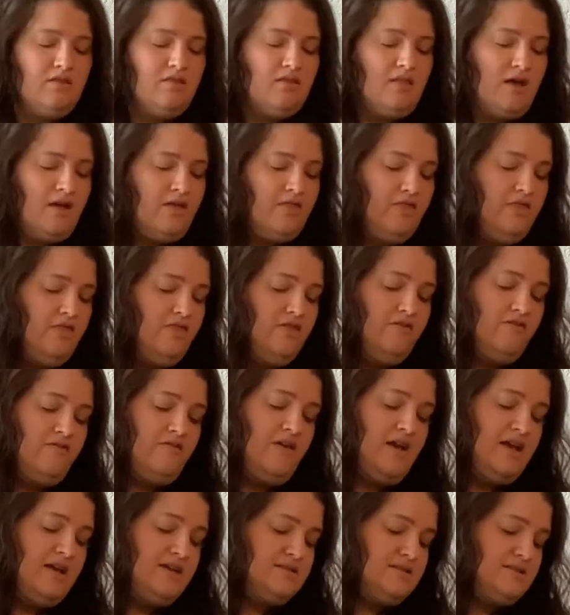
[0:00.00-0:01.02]
on the
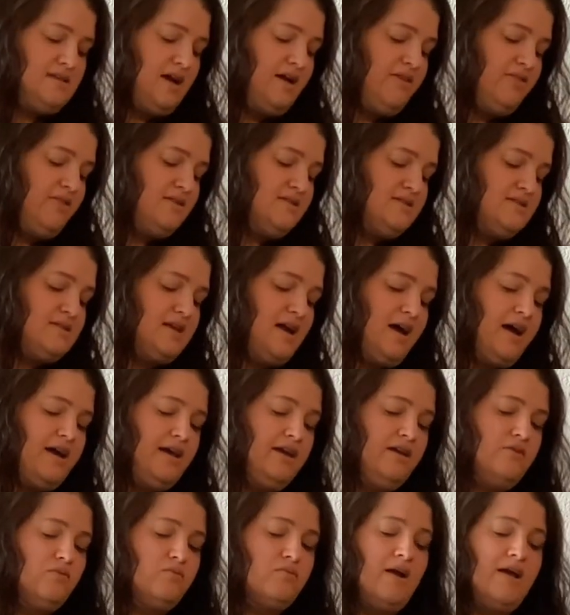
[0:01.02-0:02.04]
vase on the
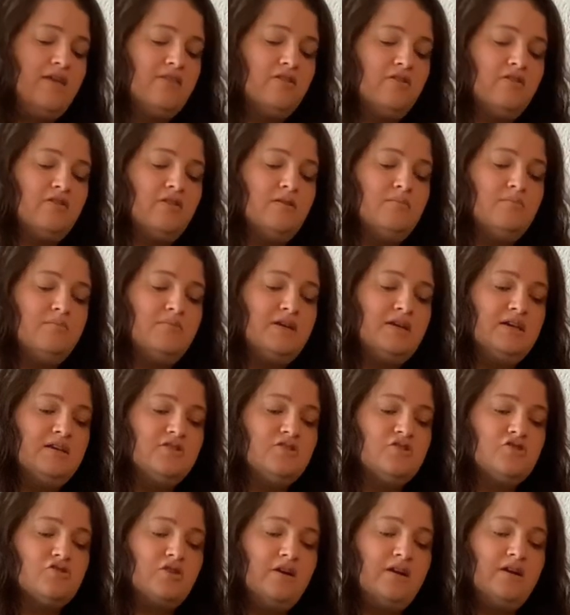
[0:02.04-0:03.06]
side rather than being
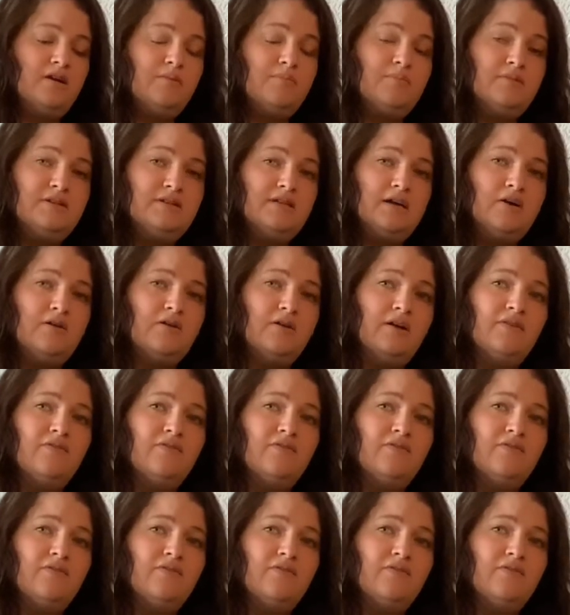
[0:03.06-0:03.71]
straight up and down.